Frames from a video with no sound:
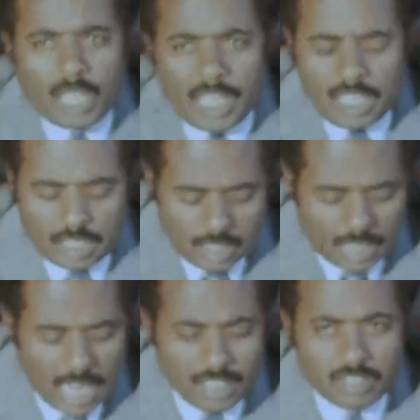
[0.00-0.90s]

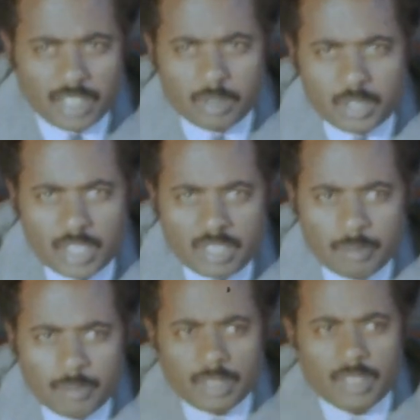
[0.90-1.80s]
land tenure
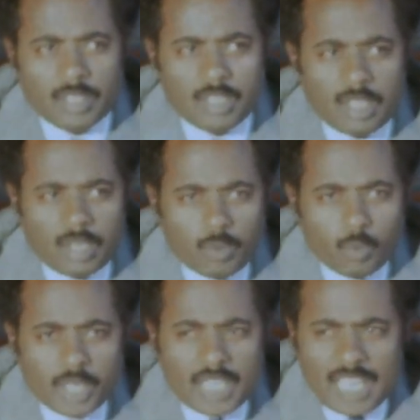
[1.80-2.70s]
system.
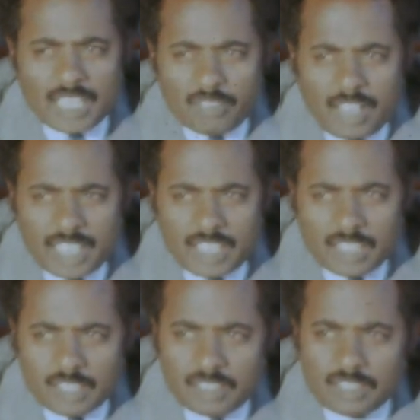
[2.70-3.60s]
We can divide
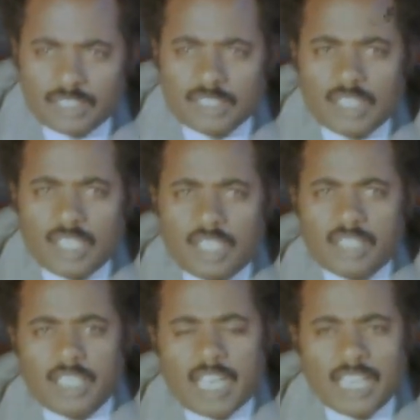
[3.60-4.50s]

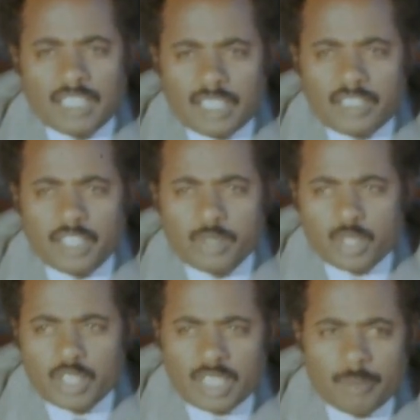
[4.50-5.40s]
the tenure
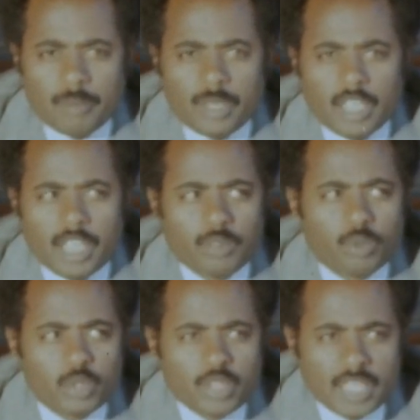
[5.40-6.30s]
system
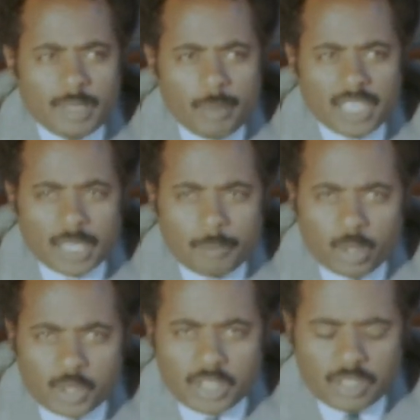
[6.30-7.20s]
into three major
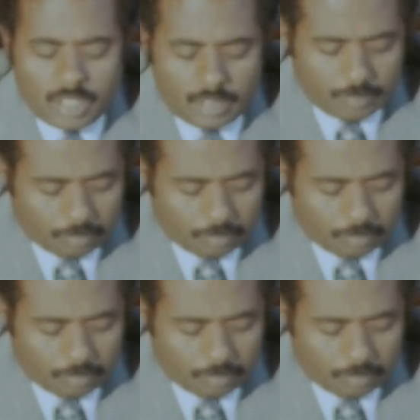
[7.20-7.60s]
portions.